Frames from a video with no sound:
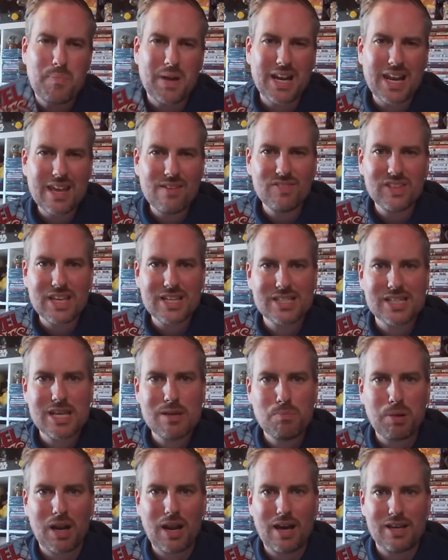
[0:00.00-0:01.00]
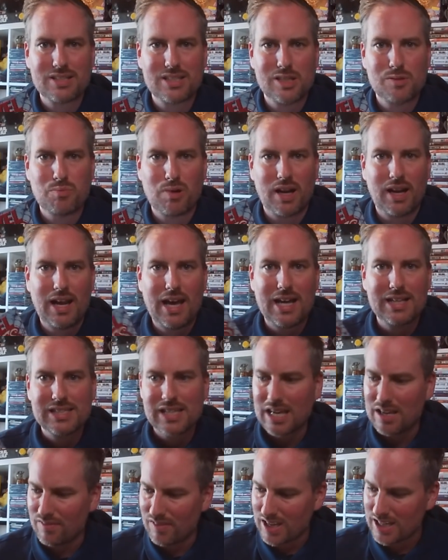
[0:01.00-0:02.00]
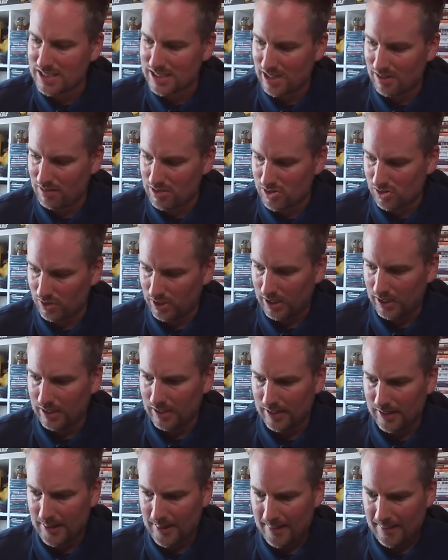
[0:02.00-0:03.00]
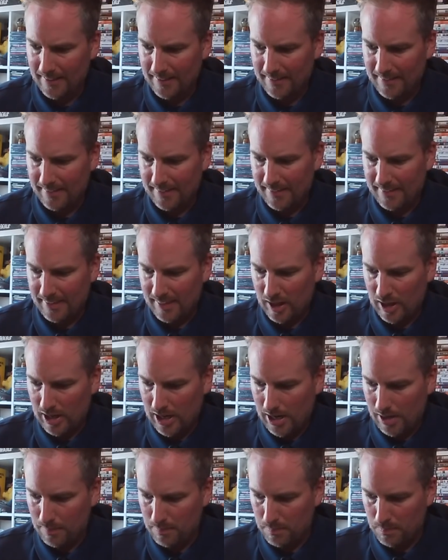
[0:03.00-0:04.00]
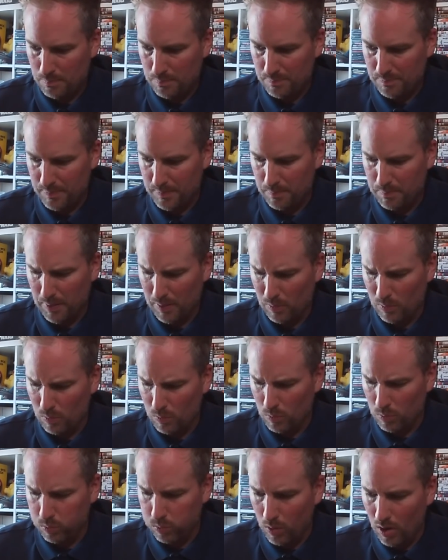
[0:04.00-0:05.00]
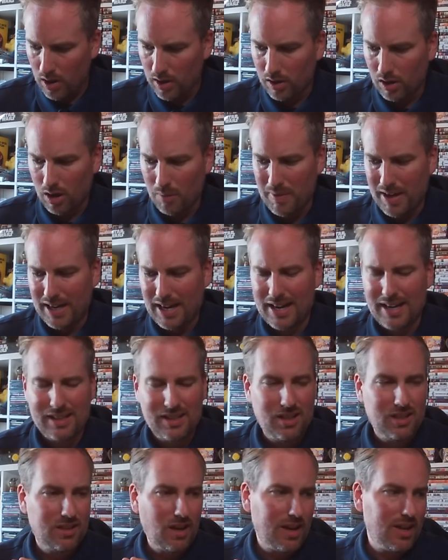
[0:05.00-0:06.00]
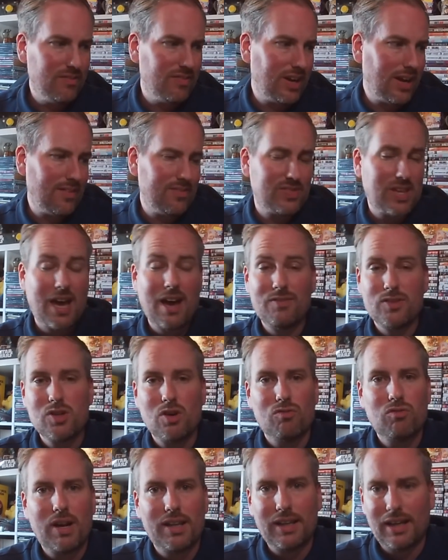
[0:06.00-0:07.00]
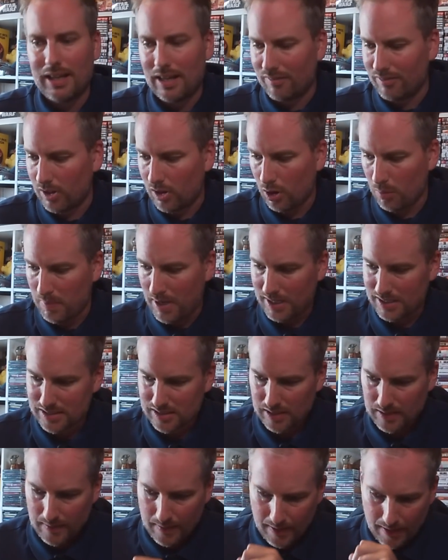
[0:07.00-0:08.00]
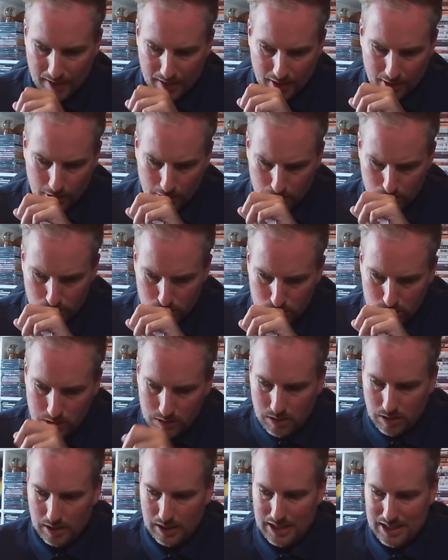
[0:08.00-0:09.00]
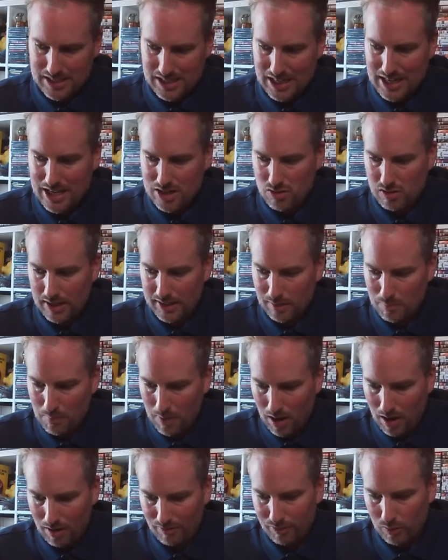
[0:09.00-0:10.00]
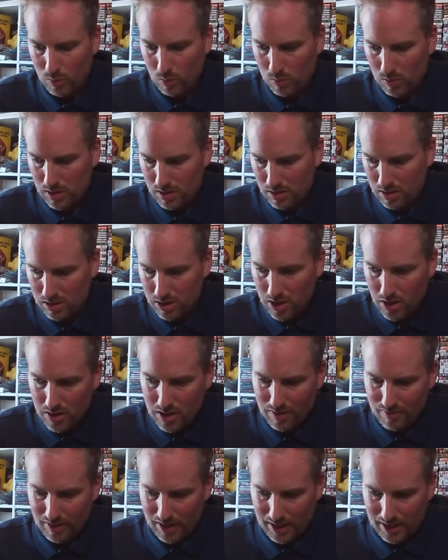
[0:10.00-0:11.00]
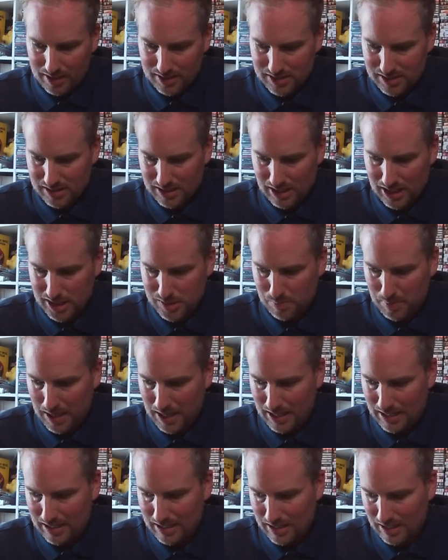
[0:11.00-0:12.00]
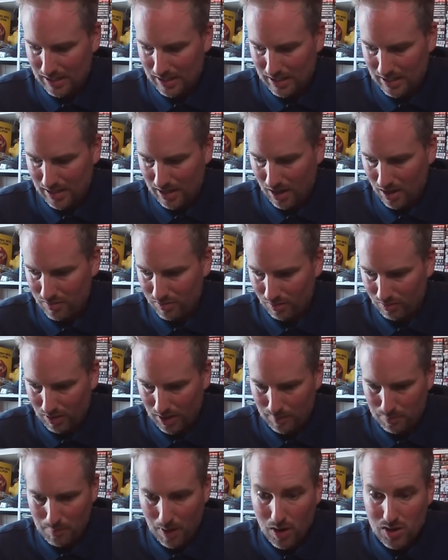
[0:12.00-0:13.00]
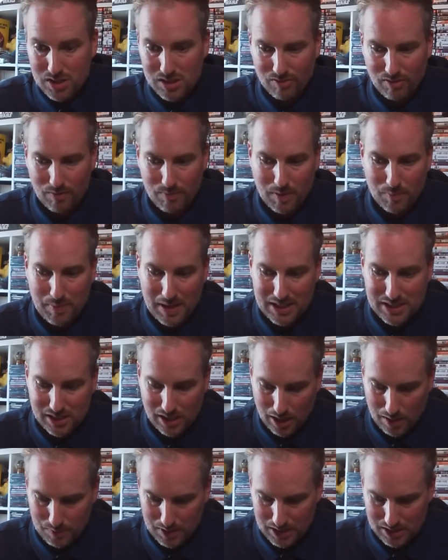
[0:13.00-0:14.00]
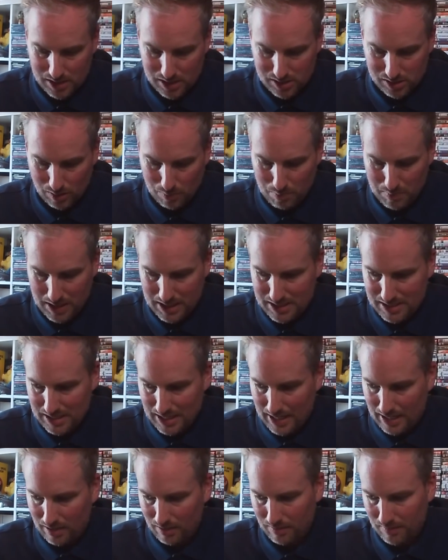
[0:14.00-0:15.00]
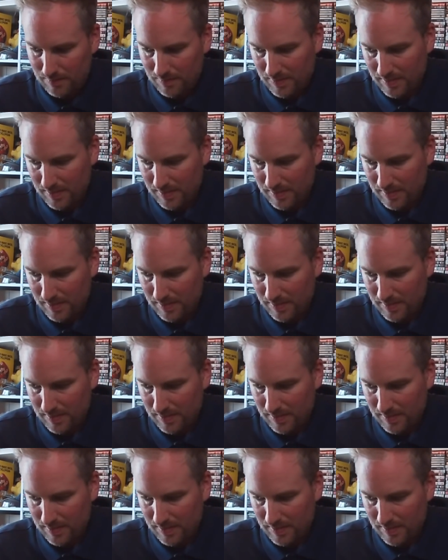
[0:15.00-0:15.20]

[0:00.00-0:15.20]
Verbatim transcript: believe Disney Plus is bringing out a TV series on it. But what a comic, and you don't even have to have read any other comics. It's literally the Marvel universe has been overrun. Most of them have been turned into zombies now,